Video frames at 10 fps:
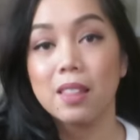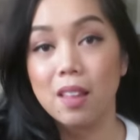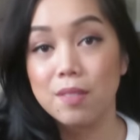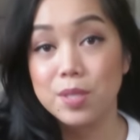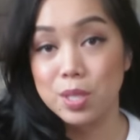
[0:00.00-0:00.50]
I
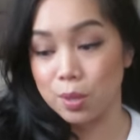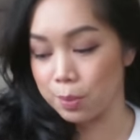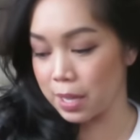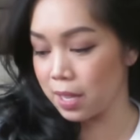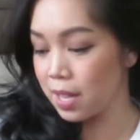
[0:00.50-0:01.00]
love
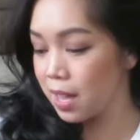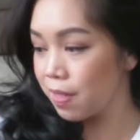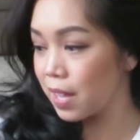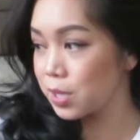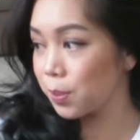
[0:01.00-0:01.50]
Soma.
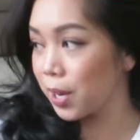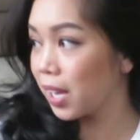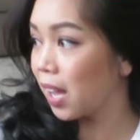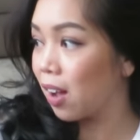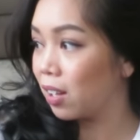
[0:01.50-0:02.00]
That's where
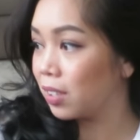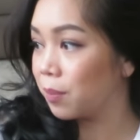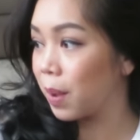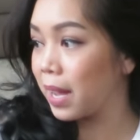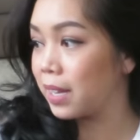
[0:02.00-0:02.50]
I get all
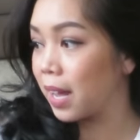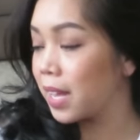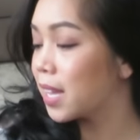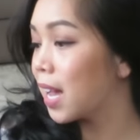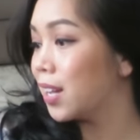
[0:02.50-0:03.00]
of my
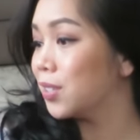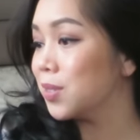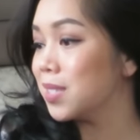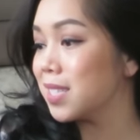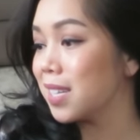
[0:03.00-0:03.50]

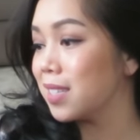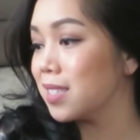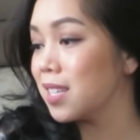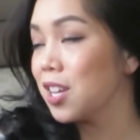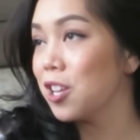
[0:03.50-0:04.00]
nightgowns
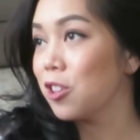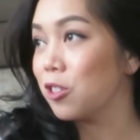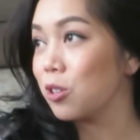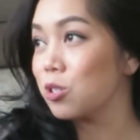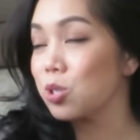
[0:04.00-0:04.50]
and
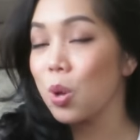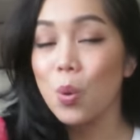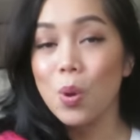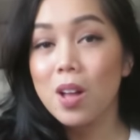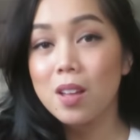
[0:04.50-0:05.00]
they're
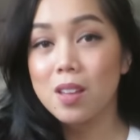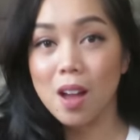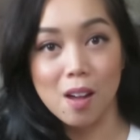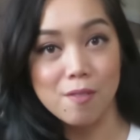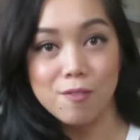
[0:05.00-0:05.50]
so
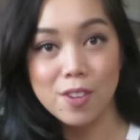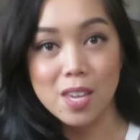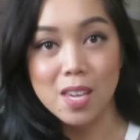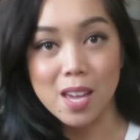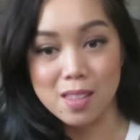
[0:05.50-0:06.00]

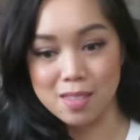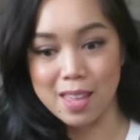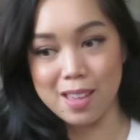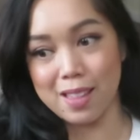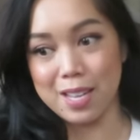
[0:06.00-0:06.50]
comfy and
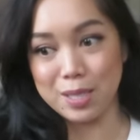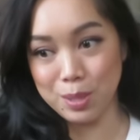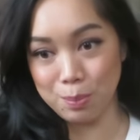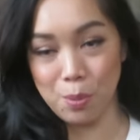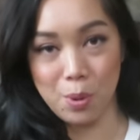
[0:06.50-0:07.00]
they like
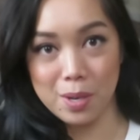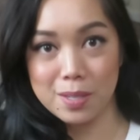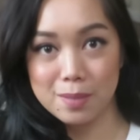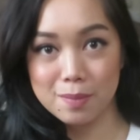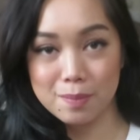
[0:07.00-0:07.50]

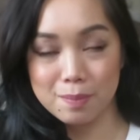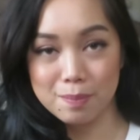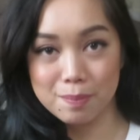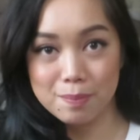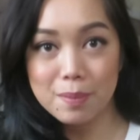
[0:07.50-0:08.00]
support
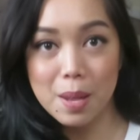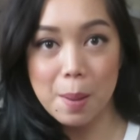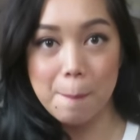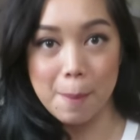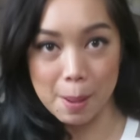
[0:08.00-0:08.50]

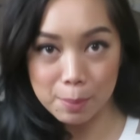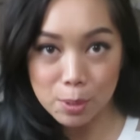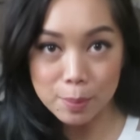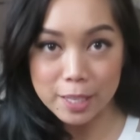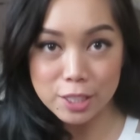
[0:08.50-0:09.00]
my
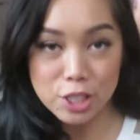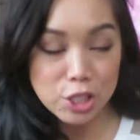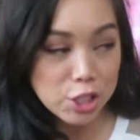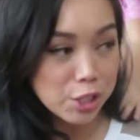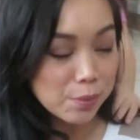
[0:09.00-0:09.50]
boobin.
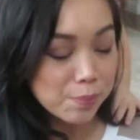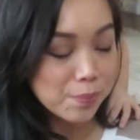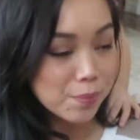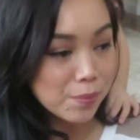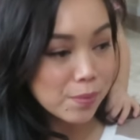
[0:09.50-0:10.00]
How
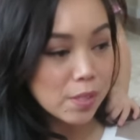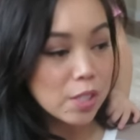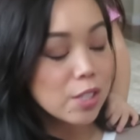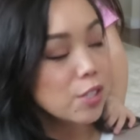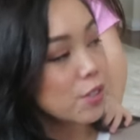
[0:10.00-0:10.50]
about?
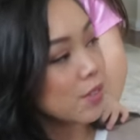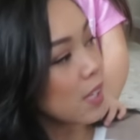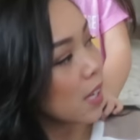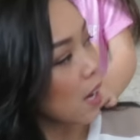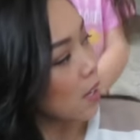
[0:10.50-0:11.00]
Julia.